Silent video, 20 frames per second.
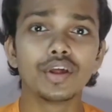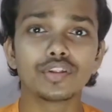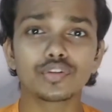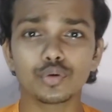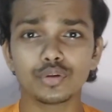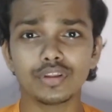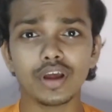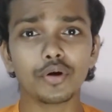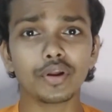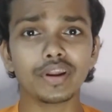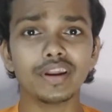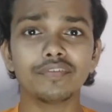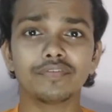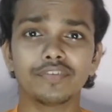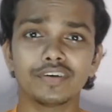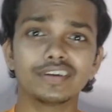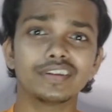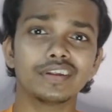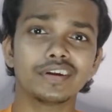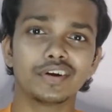So without any
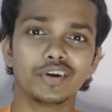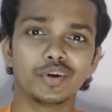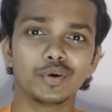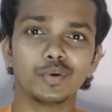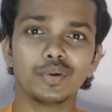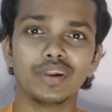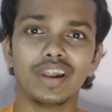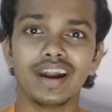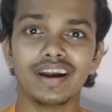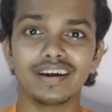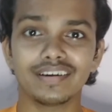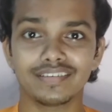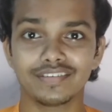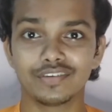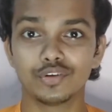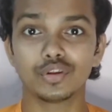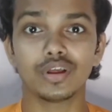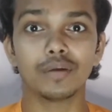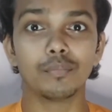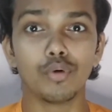further ado, let's
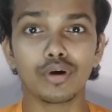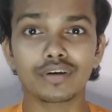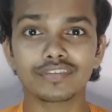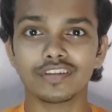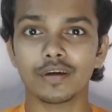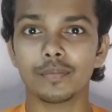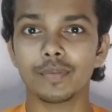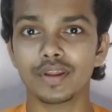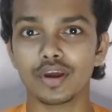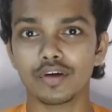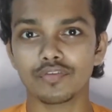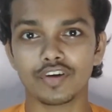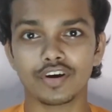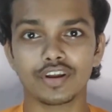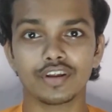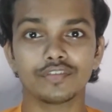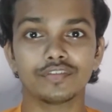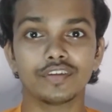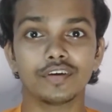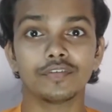do the book summary of
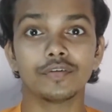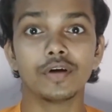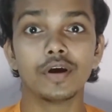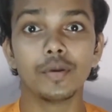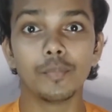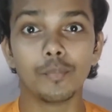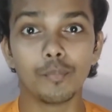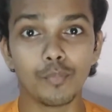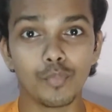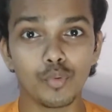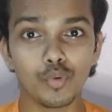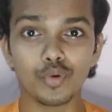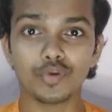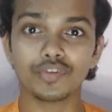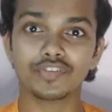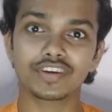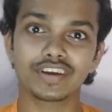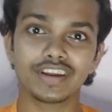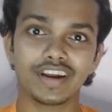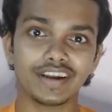one of the
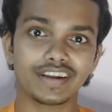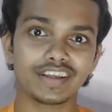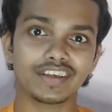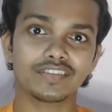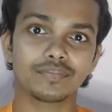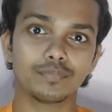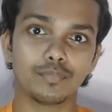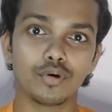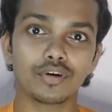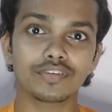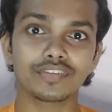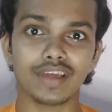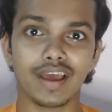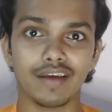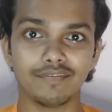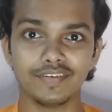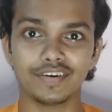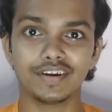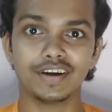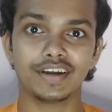most greatest books
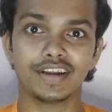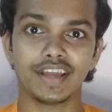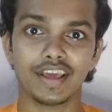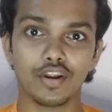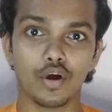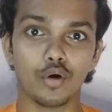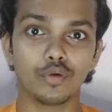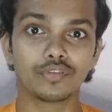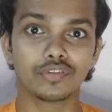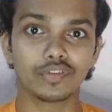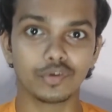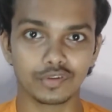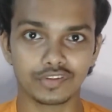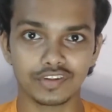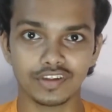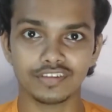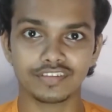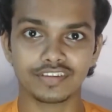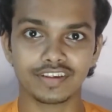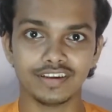ever written on
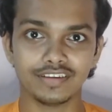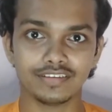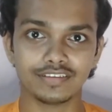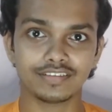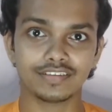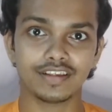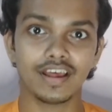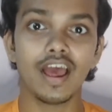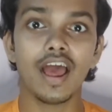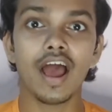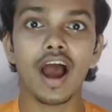social skills,